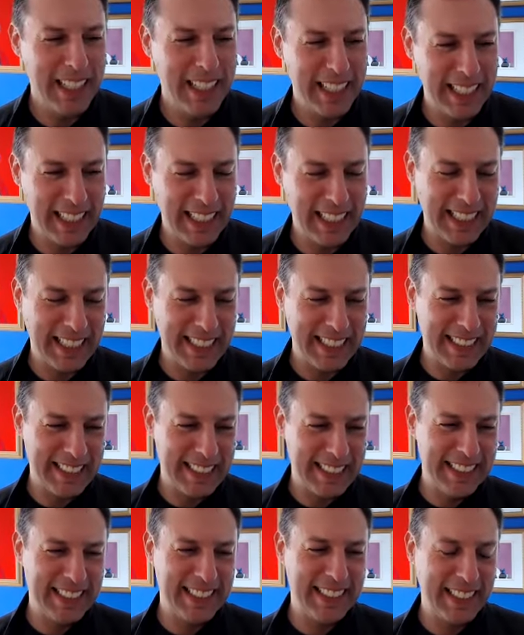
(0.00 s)

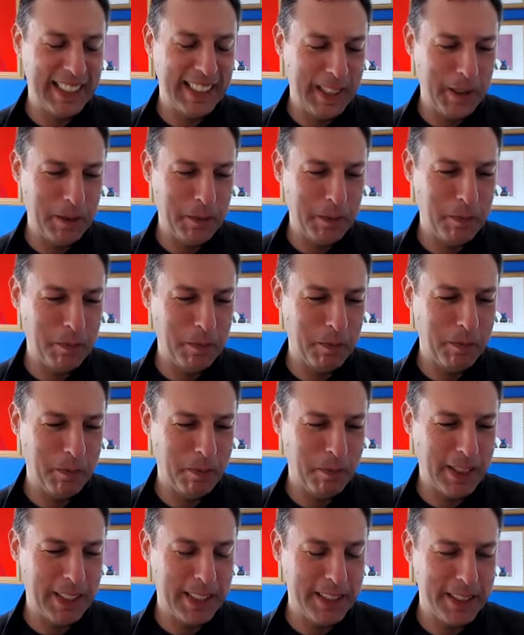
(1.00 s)
And
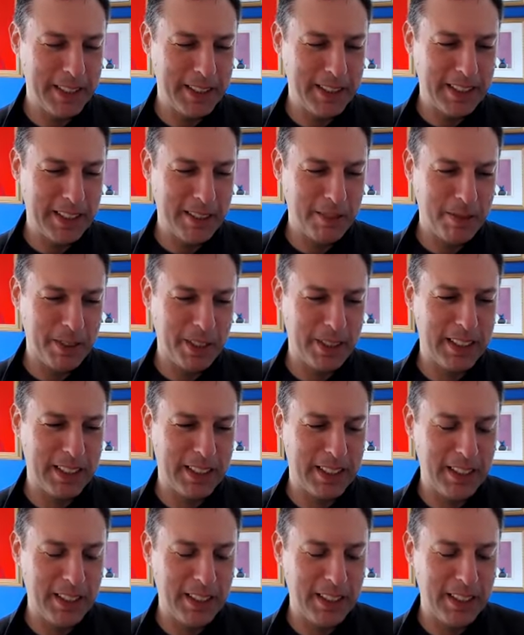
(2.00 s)
it felt